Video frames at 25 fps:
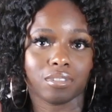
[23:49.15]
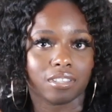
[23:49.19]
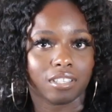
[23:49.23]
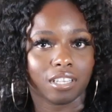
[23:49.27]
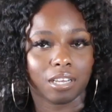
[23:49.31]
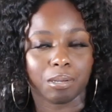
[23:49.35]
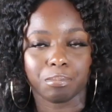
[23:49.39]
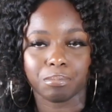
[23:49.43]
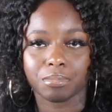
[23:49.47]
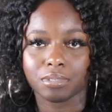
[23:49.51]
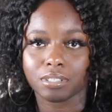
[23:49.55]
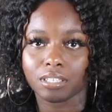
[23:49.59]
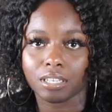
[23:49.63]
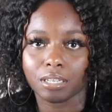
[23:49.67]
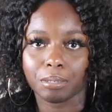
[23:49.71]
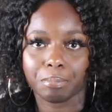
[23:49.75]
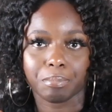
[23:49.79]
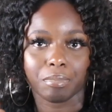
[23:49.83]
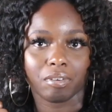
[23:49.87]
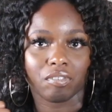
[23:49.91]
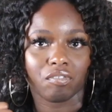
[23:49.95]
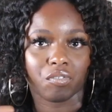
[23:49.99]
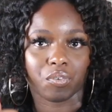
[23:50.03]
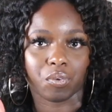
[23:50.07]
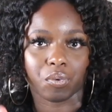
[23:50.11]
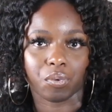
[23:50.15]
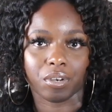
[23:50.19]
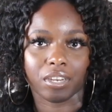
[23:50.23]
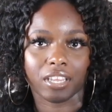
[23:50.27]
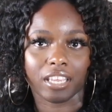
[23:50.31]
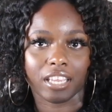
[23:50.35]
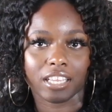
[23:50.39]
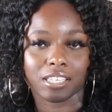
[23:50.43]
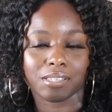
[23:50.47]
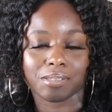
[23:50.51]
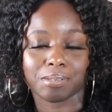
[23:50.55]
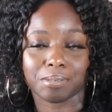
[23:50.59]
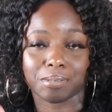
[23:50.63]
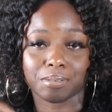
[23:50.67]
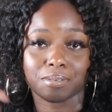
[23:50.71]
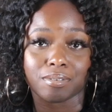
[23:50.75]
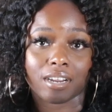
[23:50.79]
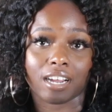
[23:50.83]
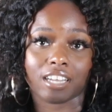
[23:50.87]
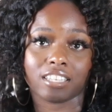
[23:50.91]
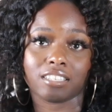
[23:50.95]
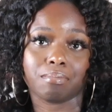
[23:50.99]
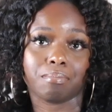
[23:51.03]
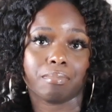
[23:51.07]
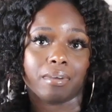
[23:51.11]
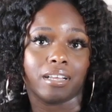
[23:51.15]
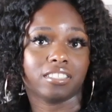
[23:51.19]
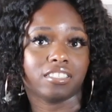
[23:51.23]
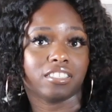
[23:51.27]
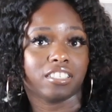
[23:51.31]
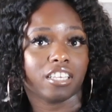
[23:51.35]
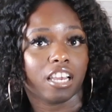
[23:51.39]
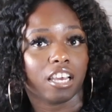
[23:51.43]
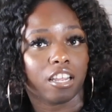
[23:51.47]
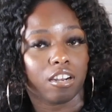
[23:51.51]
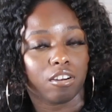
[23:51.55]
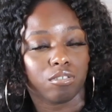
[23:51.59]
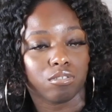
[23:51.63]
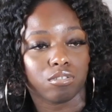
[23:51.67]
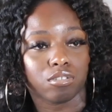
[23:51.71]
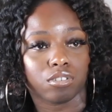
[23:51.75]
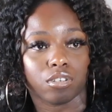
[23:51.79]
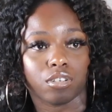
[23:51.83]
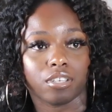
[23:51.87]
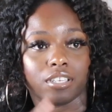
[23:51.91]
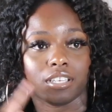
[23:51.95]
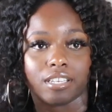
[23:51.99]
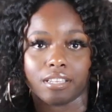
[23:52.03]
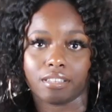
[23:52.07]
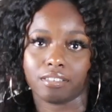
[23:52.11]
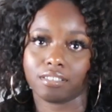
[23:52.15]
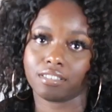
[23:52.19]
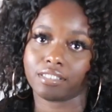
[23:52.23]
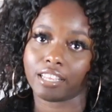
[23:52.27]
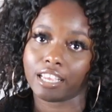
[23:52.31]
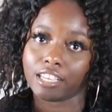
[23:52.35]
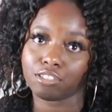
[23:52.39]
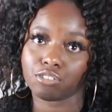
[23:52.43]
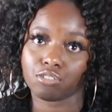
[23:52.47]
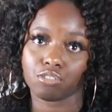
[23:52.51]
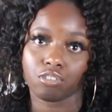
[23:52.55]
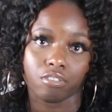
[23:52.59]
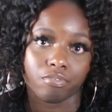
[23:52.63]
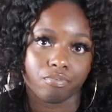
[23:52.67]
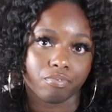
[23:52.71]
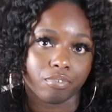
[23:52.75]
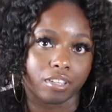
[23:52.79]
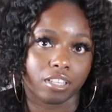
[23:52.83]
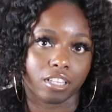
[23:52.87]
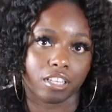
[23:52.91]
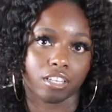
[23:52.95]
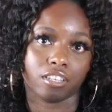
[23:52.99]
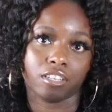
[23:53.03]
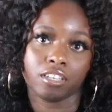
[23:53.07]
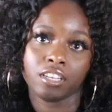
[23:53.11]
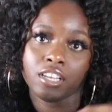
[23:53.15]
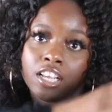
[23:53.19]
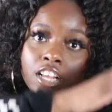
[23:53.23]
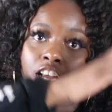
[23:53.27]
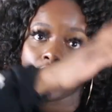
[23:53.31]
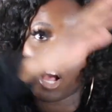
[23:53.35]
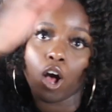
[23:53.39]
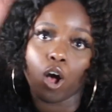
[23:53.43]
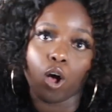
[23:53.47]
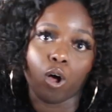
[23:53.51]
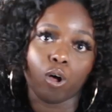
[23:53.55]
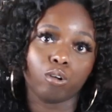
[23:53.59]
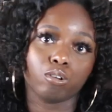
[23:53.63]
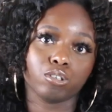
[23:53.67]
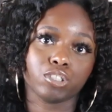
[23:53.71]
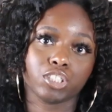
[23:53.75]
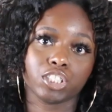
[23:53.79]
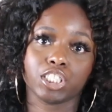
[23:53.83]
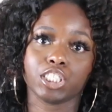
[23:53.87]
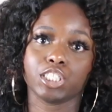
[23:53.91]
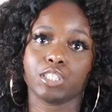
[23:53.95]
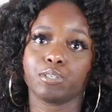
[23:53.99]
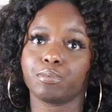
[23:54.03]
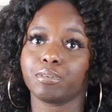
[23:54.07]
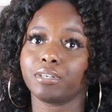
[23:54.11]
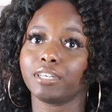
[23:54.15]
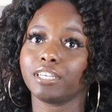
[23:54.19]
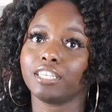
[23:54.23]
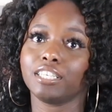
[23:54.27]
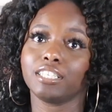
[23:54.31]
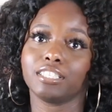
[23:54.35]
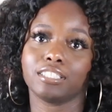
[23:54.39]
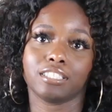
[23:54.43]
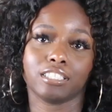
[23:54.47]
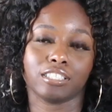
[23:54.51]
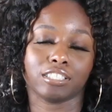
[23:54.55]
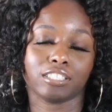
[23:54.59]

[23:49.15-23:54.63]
Thumbs up if you did. Subscribe to my channel so you can stay tuned for the whole series.